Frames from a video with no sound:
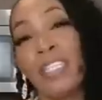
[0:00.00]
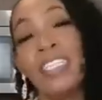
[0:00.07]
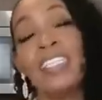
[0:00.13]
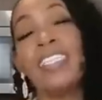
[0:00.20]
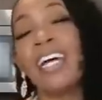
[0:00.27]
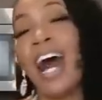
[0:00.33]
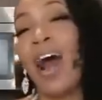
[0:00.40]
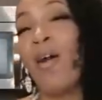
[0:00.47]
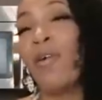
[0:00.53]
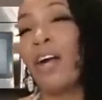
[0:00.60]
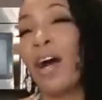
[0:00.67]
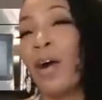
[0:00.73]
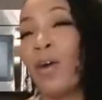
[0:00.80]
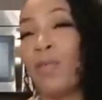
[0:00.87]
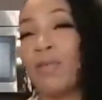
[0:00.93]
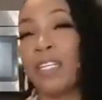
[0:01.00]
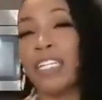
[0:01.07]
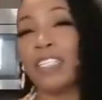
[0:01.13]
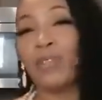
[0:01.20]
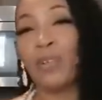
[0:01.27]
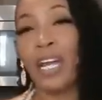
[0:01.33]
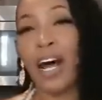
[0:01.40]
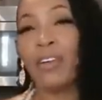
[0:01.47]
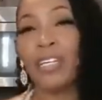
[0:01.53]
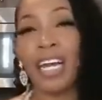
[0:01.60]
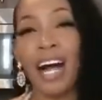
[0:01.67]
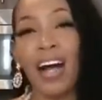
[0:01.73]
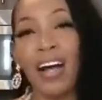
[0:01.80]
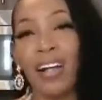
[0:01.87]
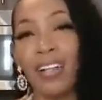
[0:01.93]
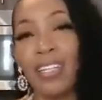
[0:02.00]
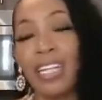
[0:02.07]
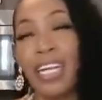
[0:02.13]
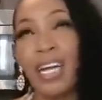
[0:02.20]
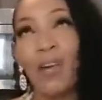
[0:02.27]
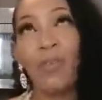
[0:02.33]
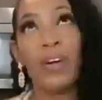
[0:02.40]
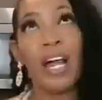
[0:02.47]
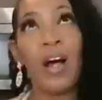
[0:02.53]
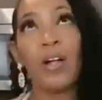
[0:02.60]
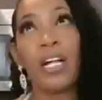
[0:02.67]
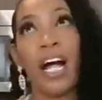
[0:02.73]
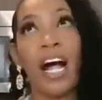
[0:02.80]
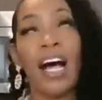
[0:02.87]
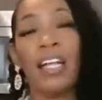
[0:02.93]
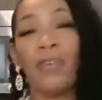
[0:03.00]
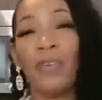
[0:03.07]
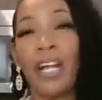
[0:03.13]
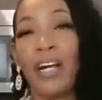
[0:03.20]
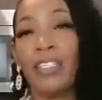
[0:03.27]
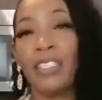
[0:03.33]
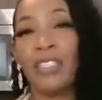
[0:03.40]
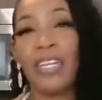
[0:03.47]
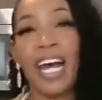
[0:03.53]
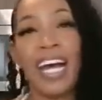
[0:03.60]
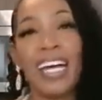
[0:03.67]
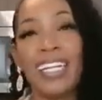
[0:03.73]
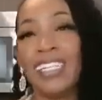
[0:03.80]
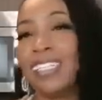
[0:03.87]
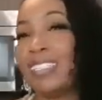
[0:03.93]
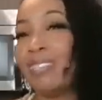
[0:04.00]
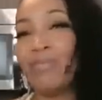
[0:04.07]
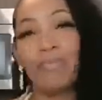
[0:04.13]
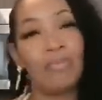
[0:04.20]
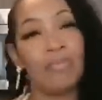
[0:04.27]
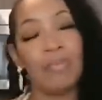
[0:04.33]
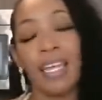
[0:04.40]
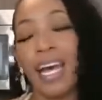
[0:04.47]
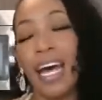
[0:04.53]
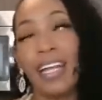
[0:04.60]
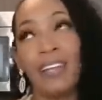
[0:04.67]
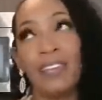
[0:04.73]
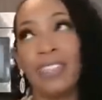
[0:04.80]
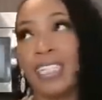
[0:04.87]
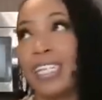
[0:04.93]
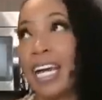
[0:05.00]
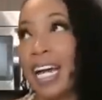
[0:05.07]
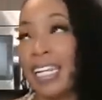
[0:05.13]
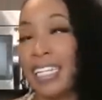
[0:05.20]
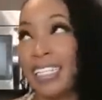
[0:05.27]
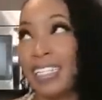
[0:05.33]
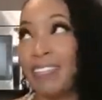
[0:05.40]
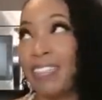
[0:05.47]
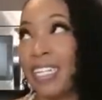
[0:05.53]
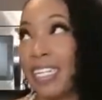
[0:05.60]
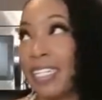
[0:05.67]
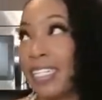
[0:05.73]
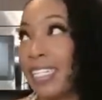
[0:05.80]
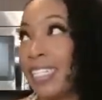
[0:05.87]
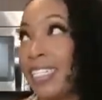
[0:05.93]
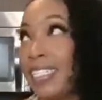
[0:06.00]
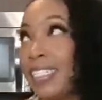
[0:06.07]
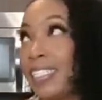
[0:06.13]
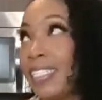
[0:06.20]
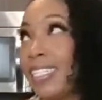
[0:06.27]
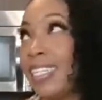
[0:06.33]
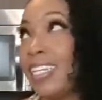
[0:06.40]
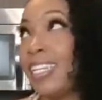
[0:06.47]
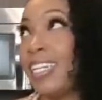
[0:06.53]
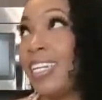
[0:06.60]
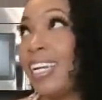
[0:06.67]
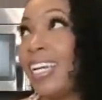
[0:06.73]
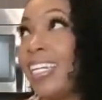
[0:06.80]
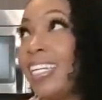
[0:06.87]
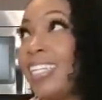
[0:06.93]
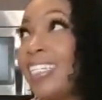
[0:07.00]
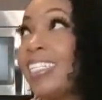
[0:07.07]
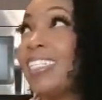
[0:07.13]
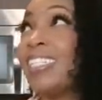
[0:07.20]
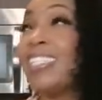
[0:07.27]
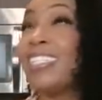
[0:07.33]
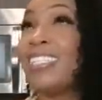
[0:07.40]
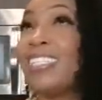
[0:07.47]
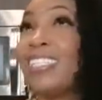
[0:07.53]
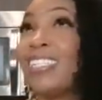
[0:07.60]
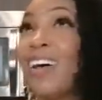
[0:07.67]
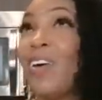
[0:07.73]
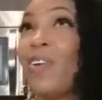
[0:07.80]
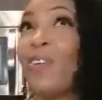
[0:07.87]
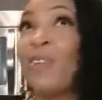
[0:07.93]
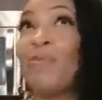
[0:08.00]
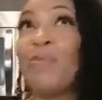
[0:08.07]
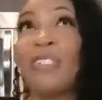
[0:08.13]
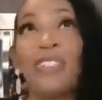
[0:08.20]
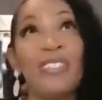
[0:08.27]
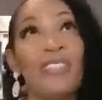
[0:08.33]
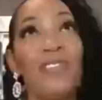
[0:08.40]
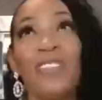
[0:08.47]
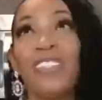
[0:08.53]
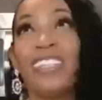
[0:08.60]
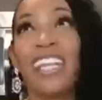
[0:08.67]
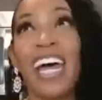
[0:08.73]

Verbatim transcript: This is our home. Cause without y'all, without God and without you guys, I don't think I could have done this. And it is just so beautiful.